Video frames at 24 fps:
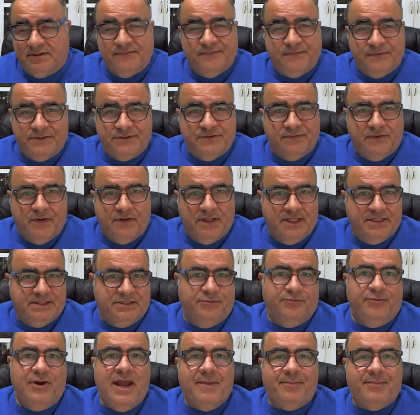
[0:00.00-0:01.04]
first of all, that's
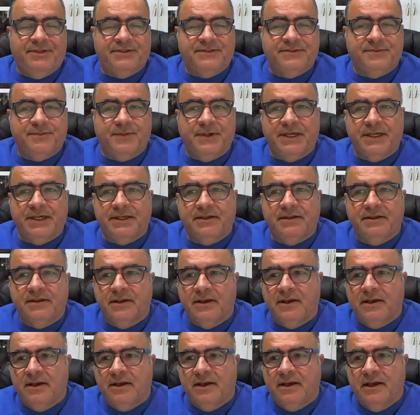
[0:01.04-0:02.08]
a rapid speed.
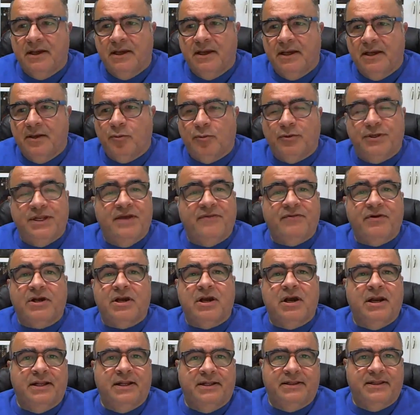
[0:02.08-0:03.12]
It will never
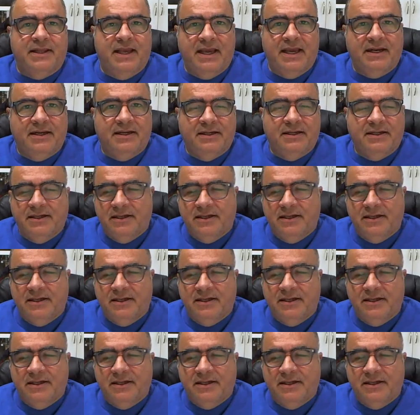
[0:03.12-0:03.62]
cut at that.